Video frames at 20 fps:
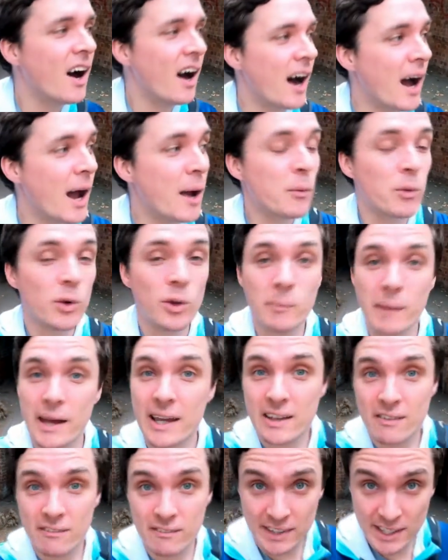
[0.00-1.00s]
I will
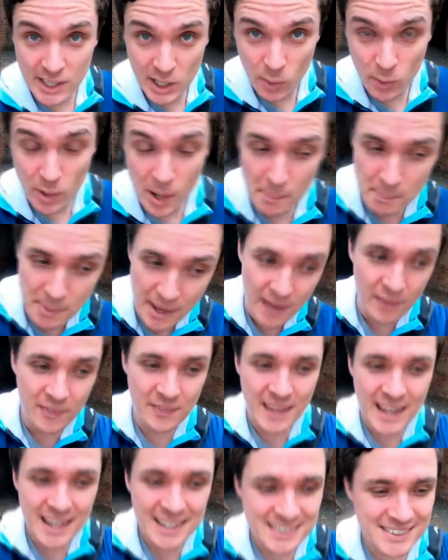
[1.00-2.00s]
make a video about
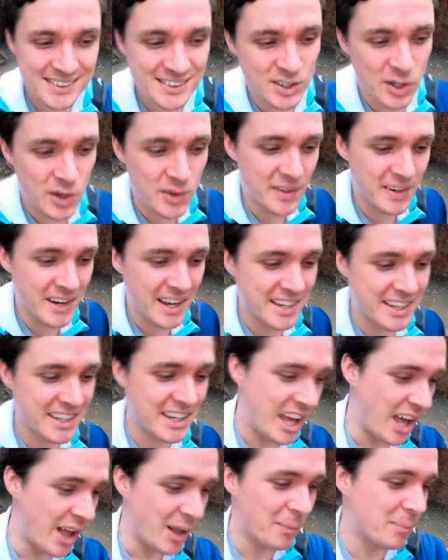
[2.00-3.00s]
that so that I can
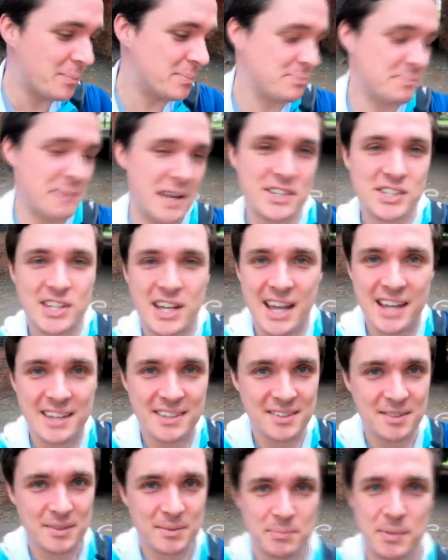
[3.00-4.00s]
help
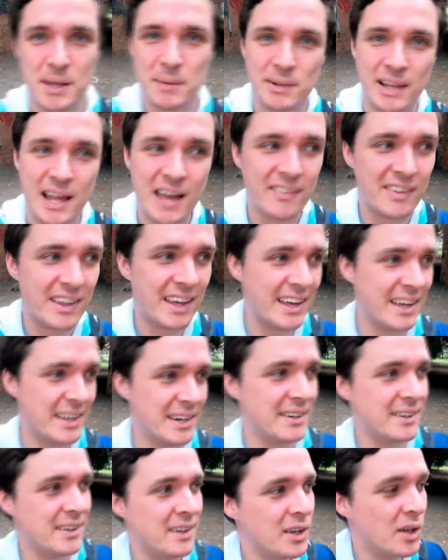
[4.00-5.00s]
educate people out there
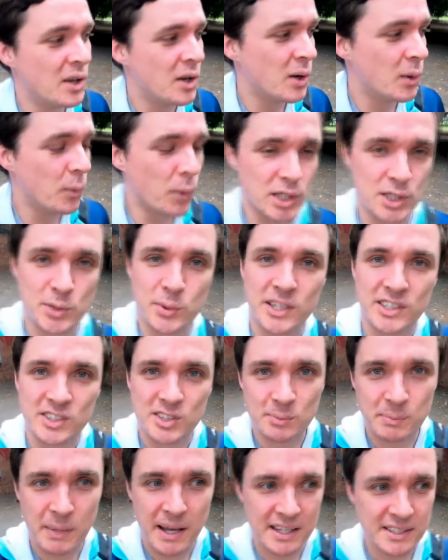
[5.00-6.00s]
in what to
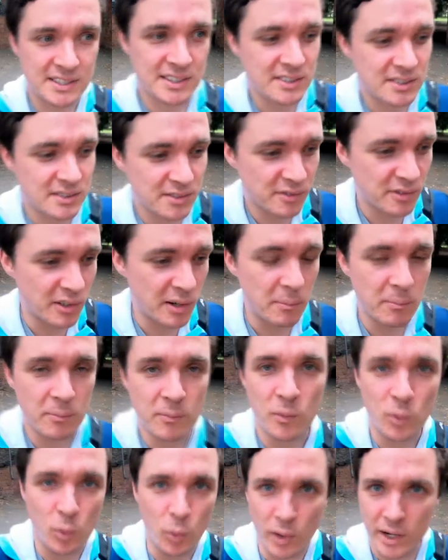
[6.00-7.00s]
expect
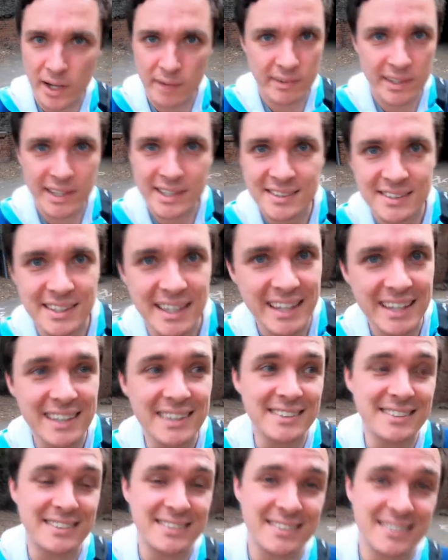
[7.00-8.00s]
from whatever this
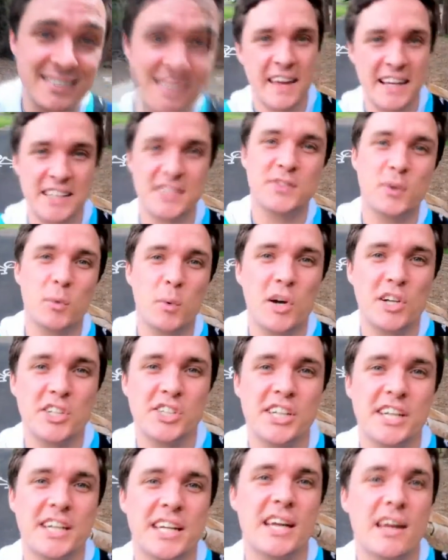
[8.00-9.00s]
is. Thanks for watching.